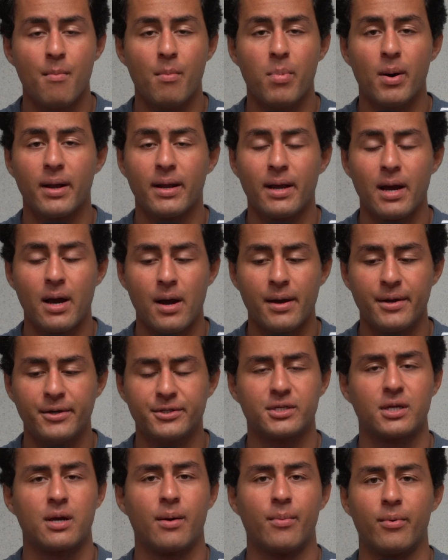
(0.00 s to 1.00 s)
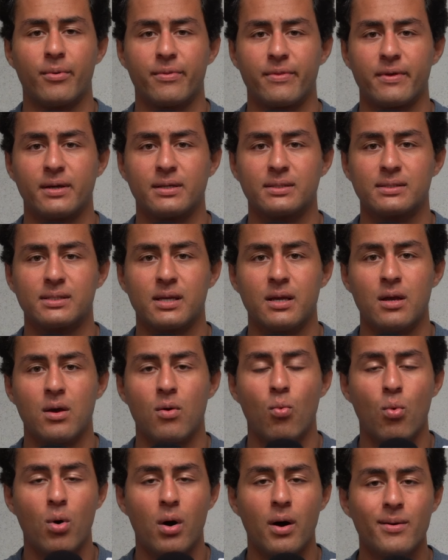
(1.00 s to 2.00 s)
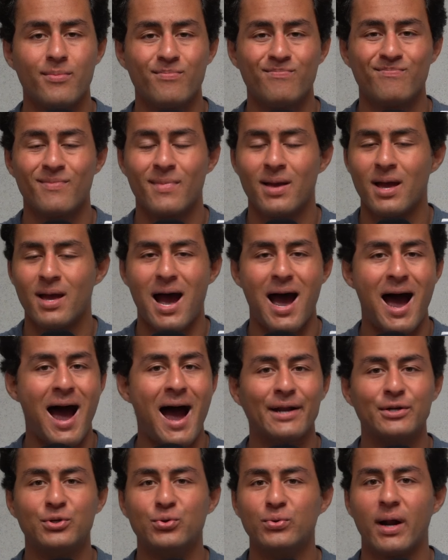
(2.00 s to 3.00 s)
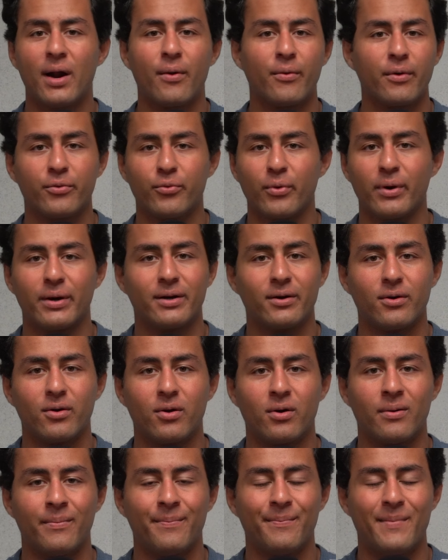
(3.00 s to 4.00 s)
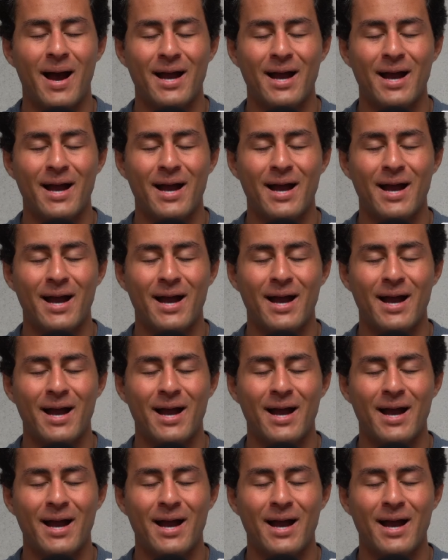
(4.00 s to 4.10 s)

But here's a couple of things. One, I do not regret it at all.